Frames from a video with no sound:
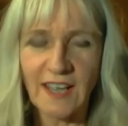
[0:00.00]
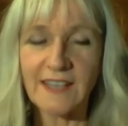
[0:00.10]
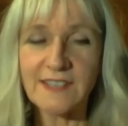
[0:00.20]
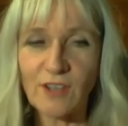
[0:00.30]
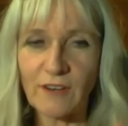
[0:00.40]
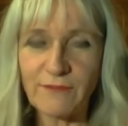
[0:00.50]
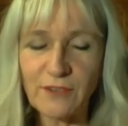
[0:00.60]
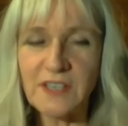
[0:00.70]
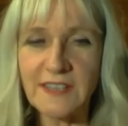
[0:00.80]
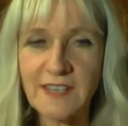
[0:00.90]
It's got a
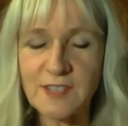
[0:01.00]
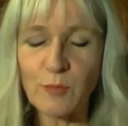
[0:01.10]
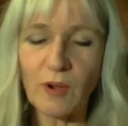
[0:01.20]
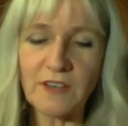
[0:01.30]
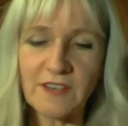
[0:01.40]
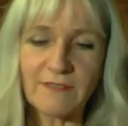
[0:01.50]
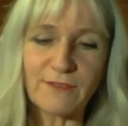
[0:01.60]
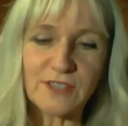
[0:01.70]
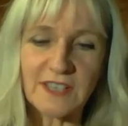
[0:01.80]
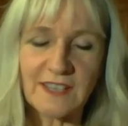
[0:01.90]
foot in this world and a
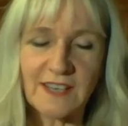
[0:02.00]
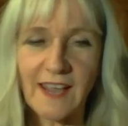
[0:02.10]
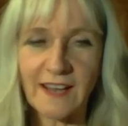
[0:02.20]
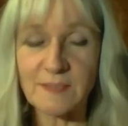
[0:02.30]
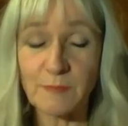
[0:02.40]
foot in the next.